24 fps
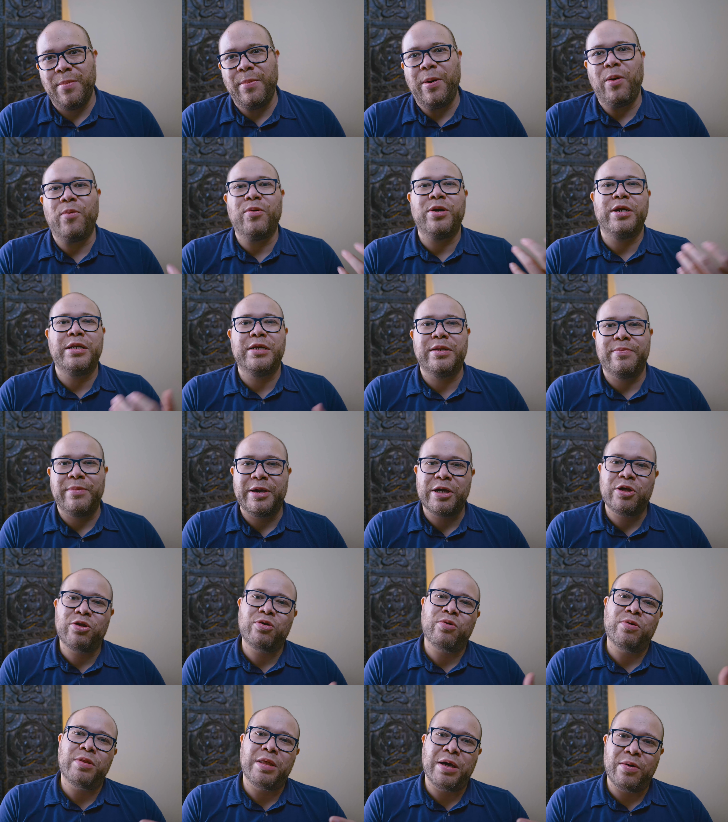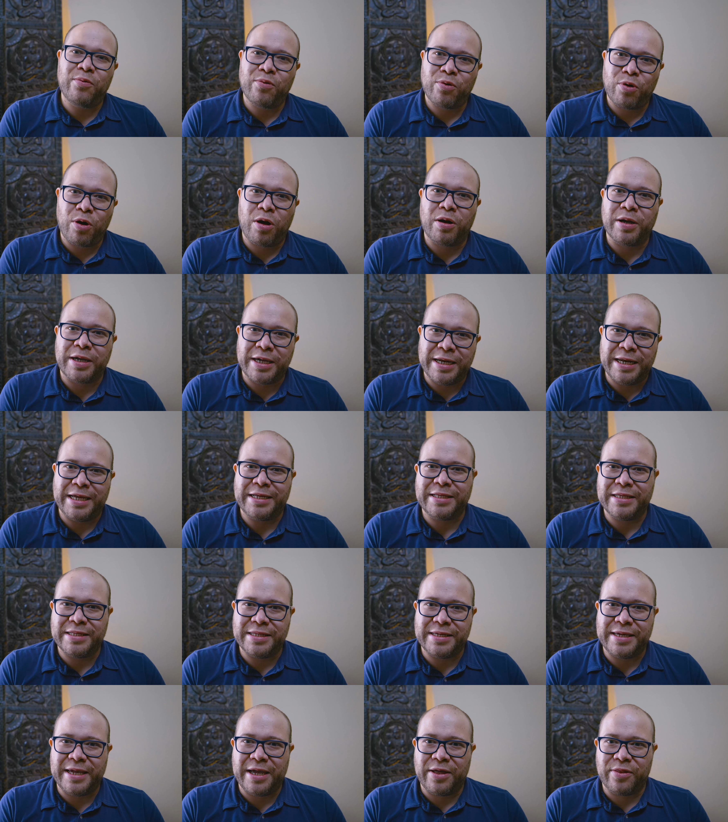but we need to make sure that we're all connected
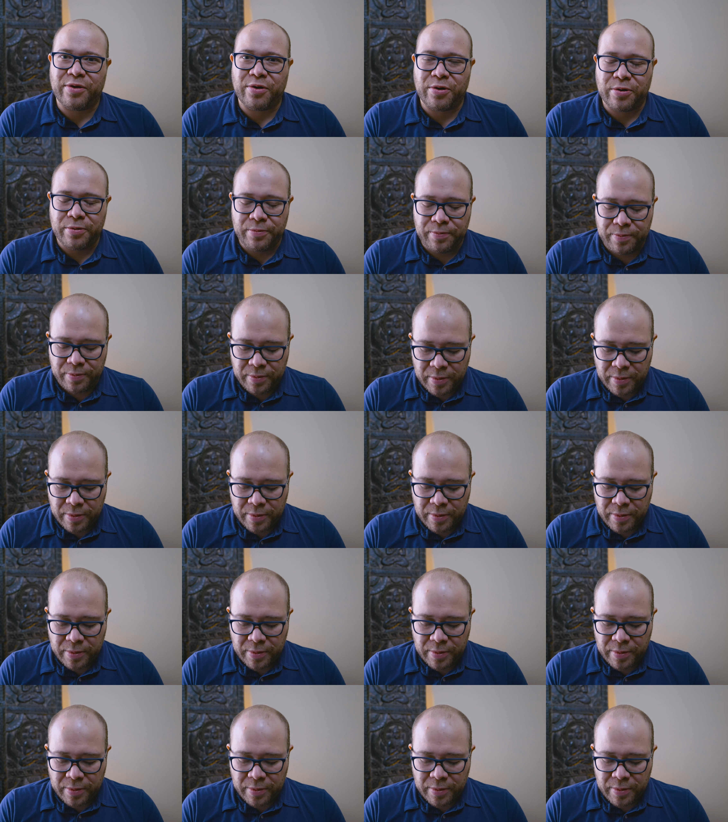together.